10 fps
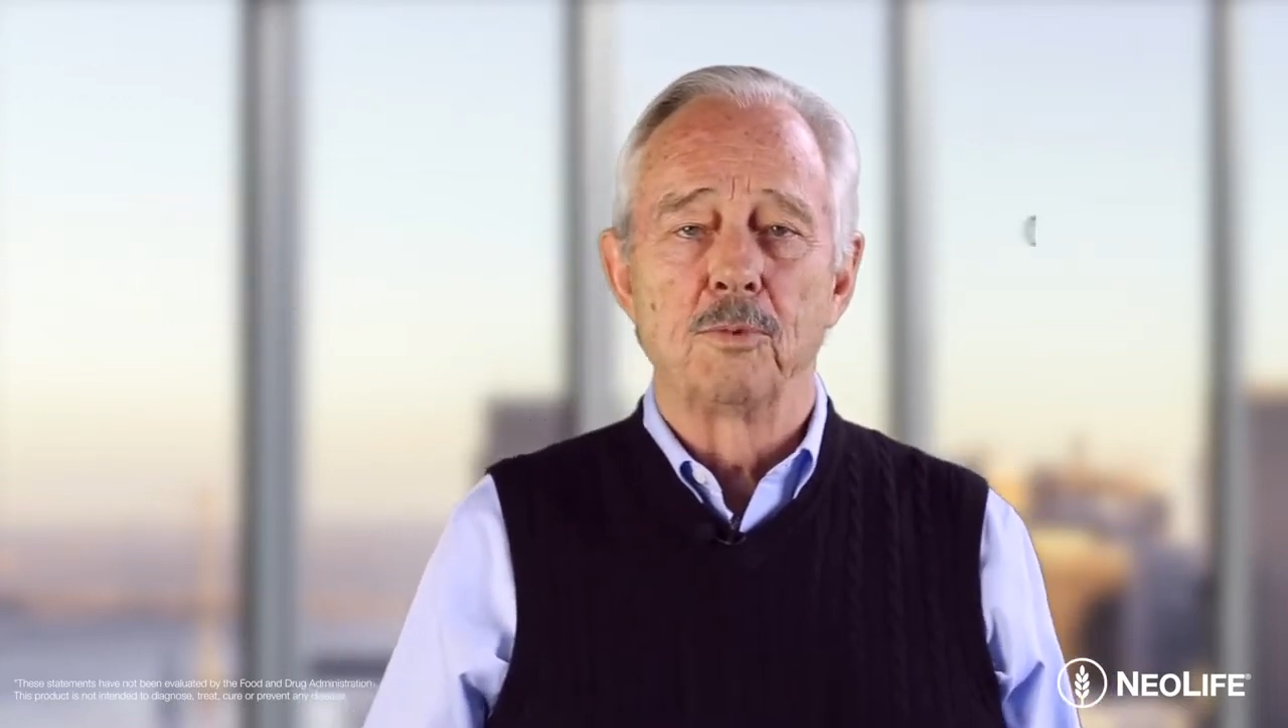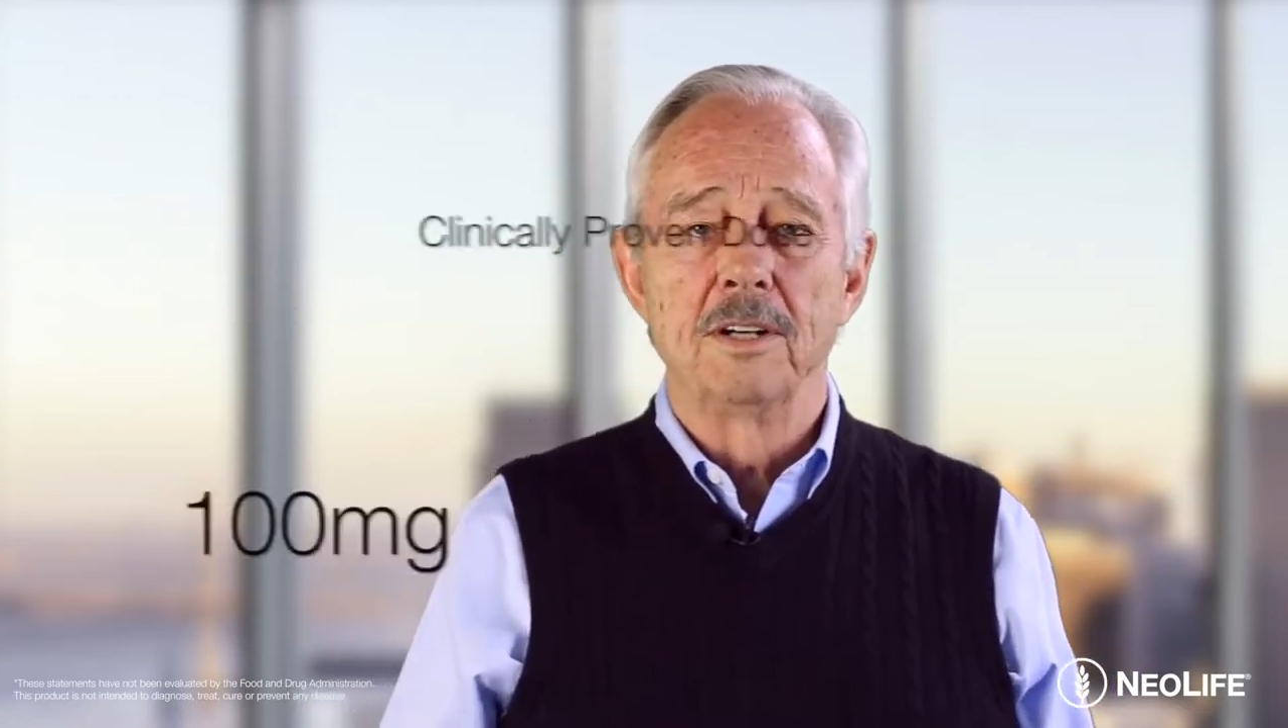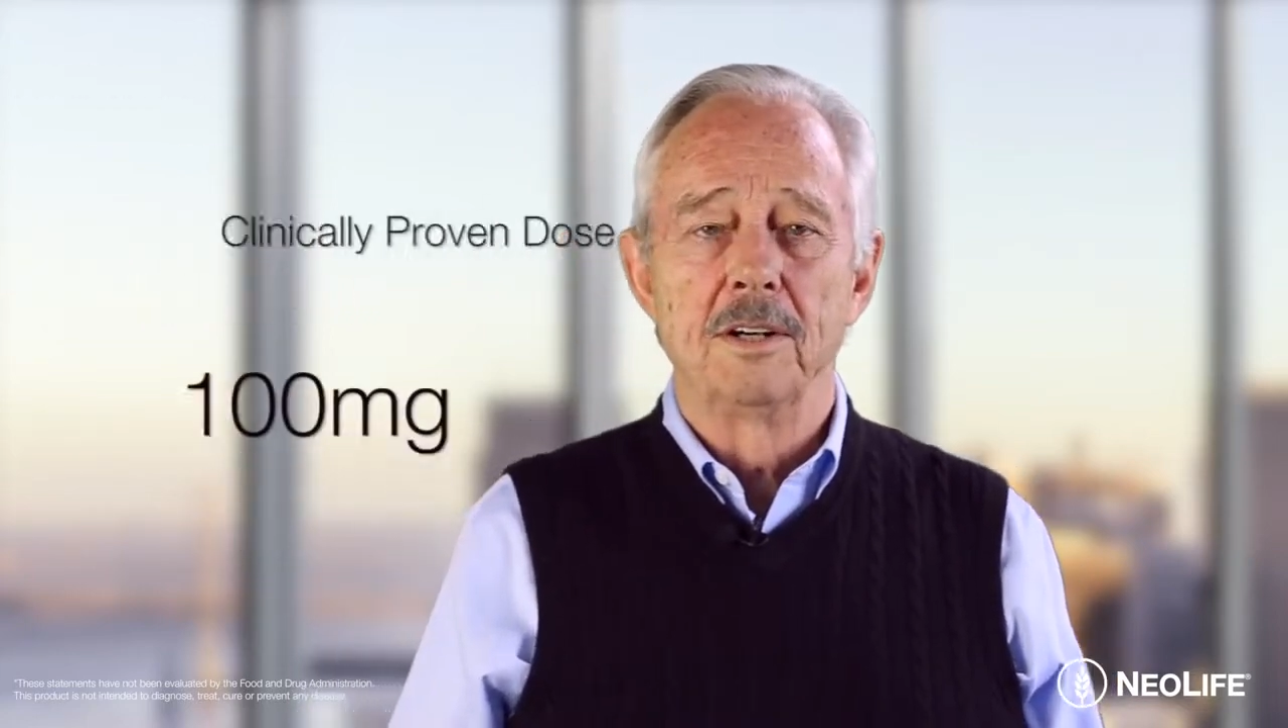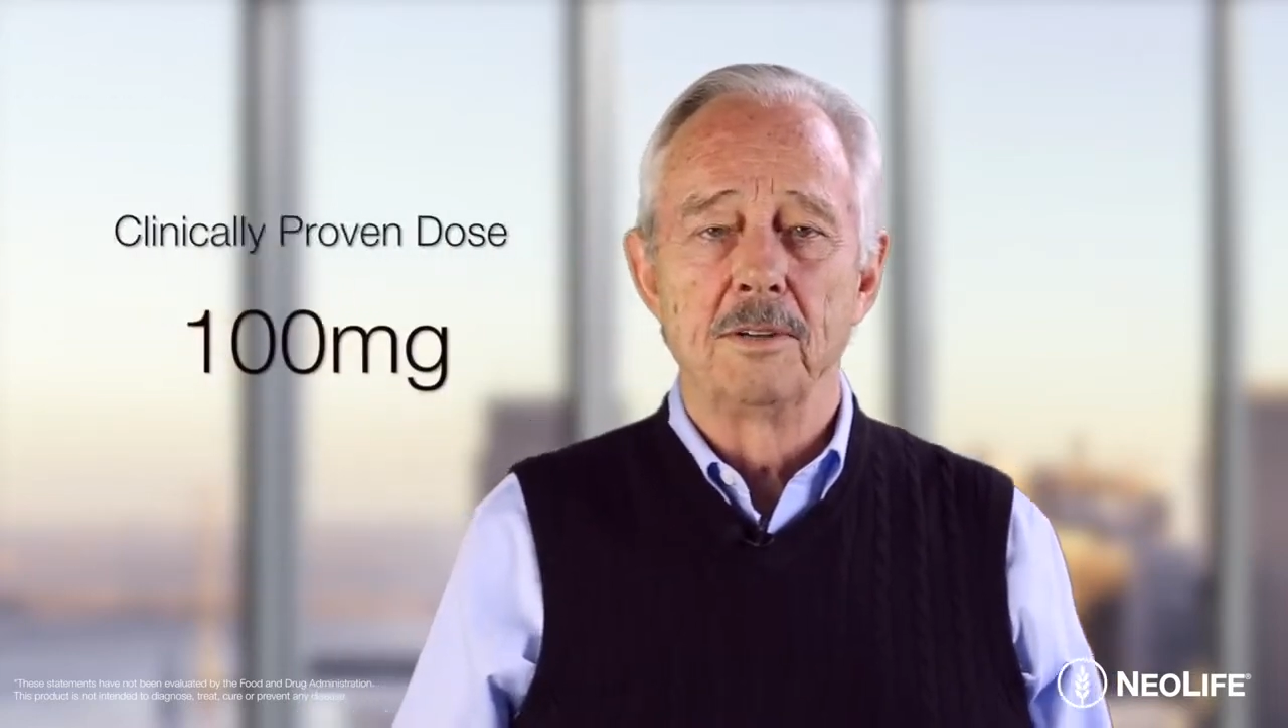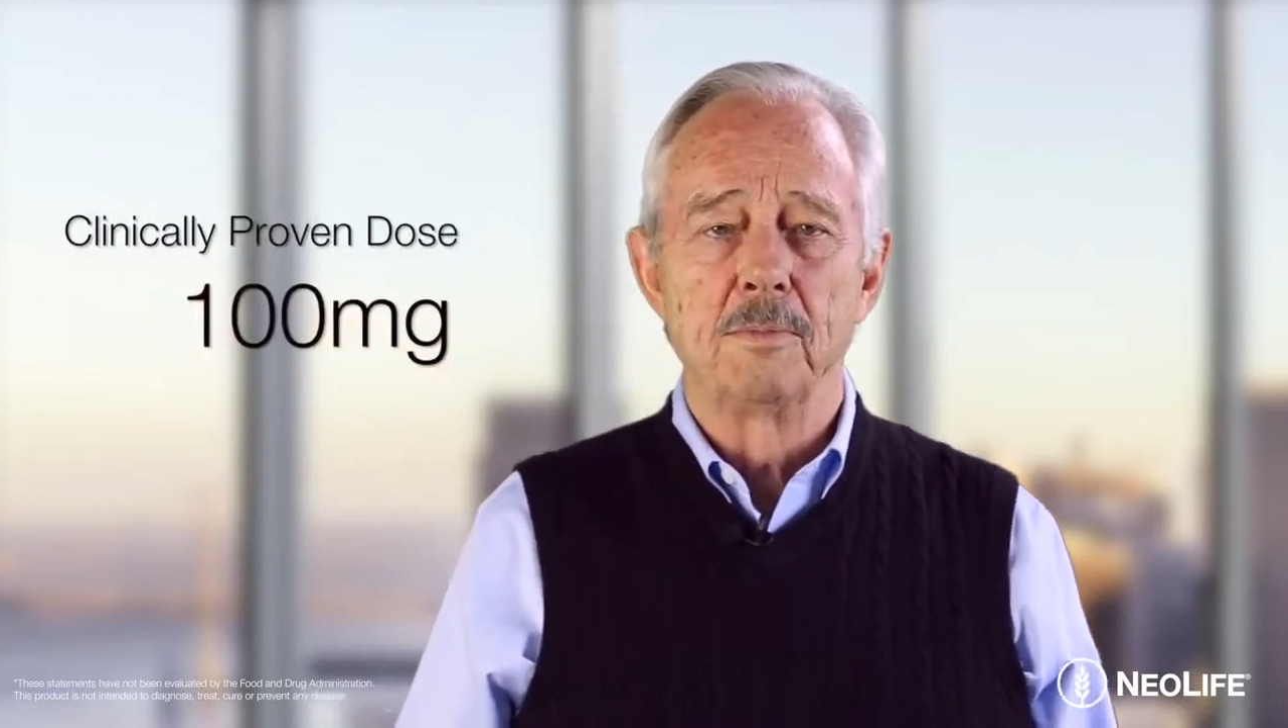
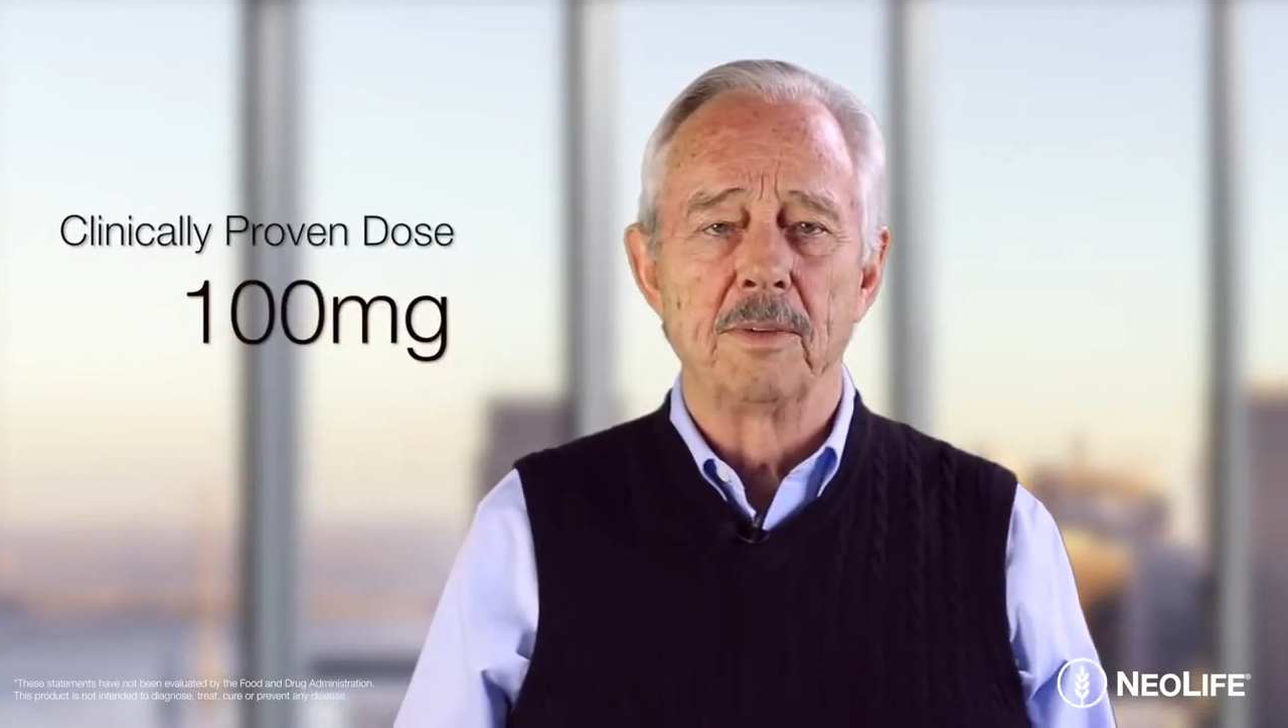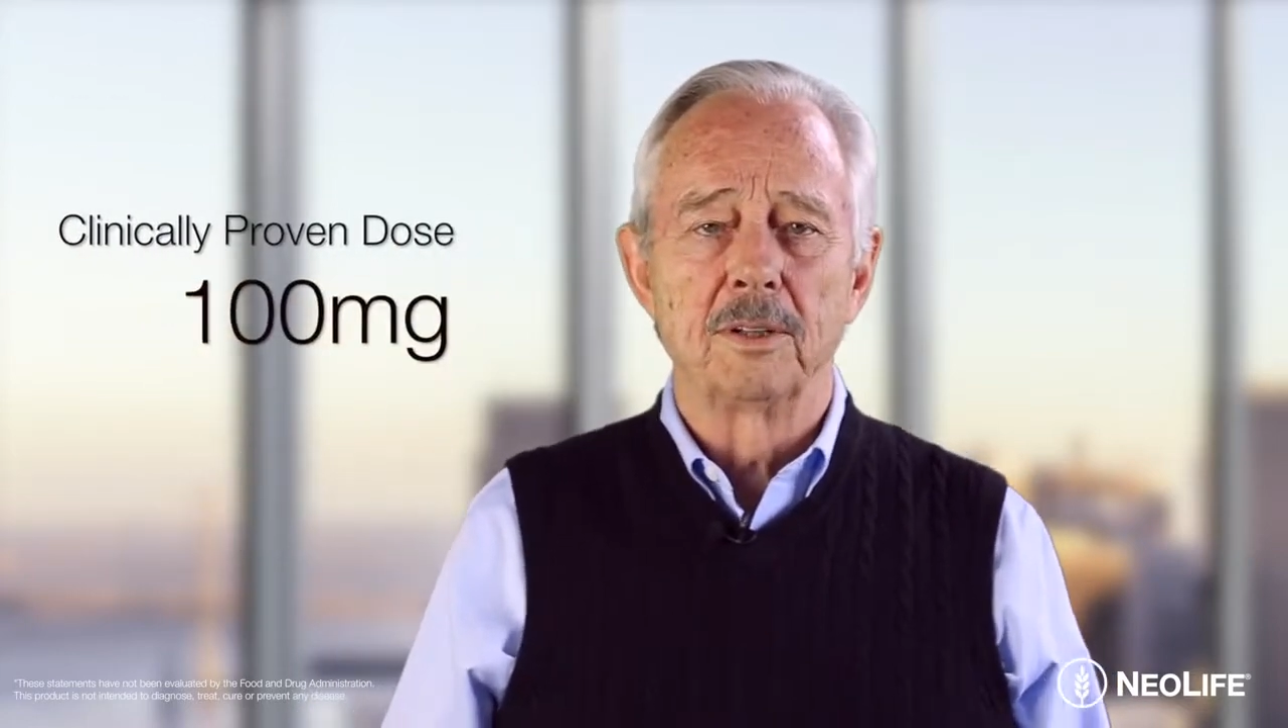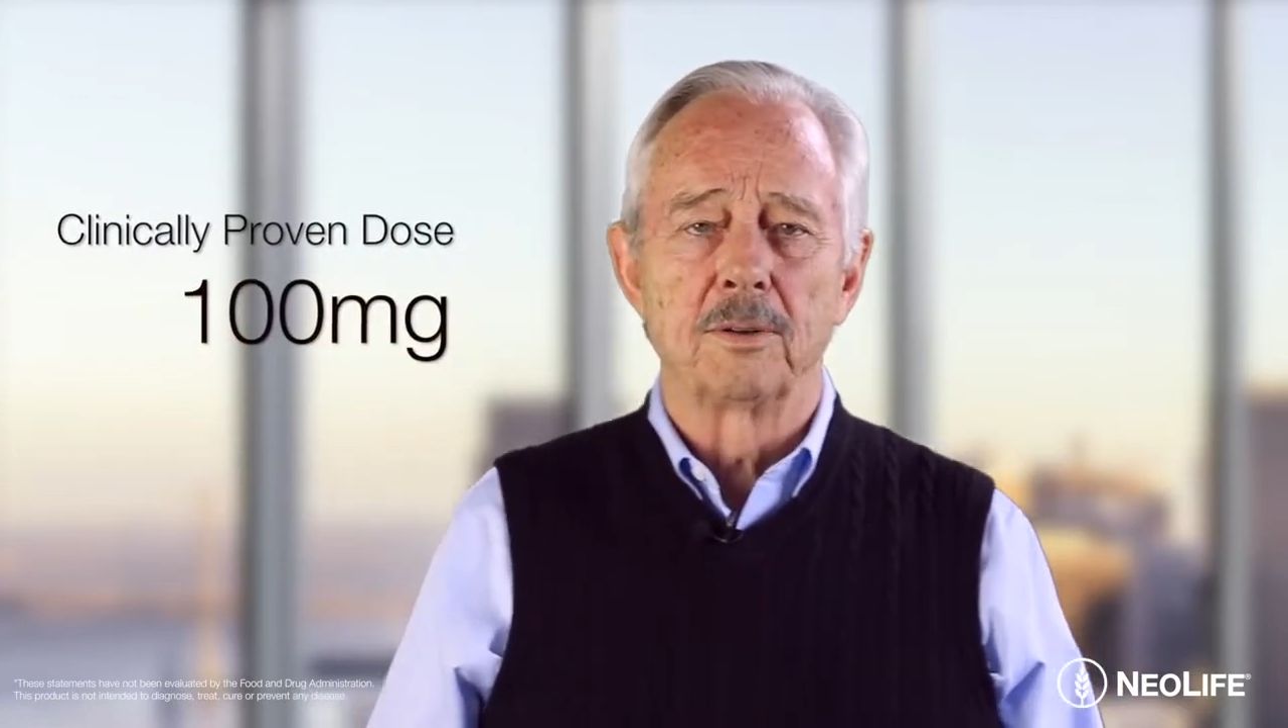of 100